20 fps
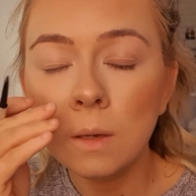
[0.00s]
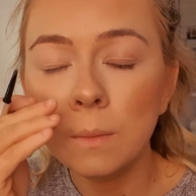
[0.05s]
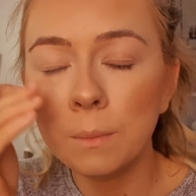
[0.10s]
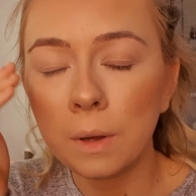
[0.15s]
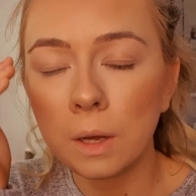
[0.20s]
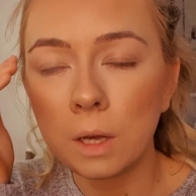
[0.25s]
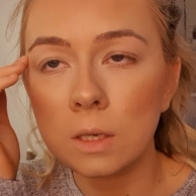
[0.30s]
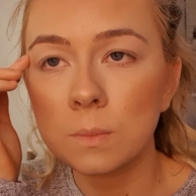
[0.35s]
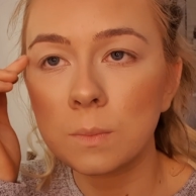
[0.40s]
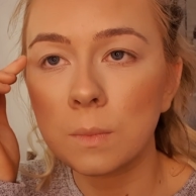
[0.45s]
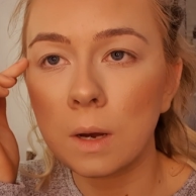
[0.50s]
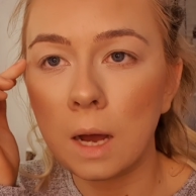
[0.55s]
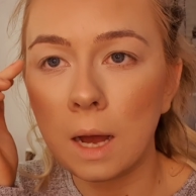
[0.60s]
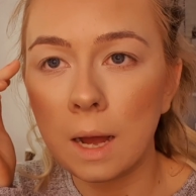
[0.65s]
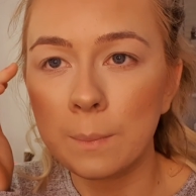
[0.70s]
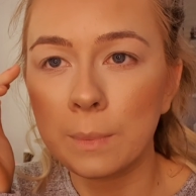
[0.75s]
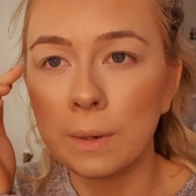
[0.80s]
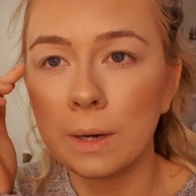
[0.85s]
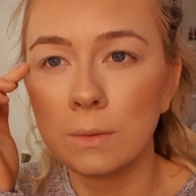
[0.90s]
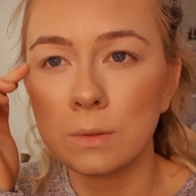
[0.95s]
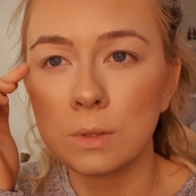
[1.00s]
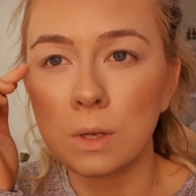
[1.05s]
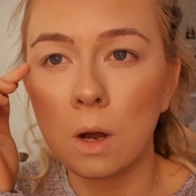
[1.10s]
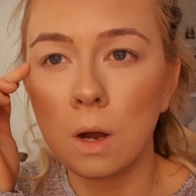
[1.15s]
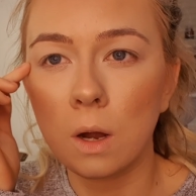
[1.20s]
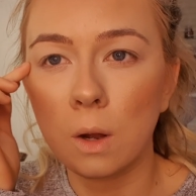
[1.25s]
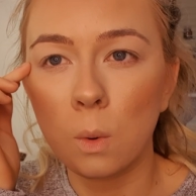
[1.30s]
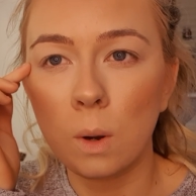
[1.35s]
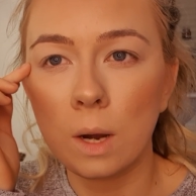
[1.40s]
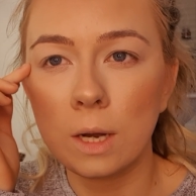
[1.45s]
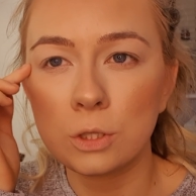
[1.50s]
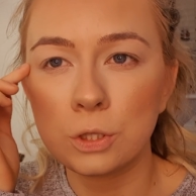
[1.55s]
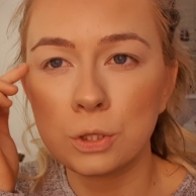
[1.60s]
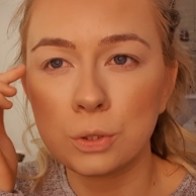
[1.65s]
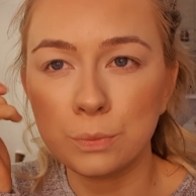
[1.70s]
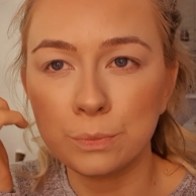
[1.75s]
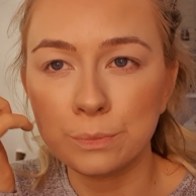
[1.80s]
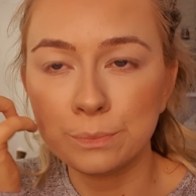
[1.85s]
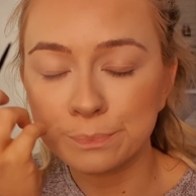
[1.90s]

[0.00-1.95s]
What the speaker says: because my eyebrows are quite short.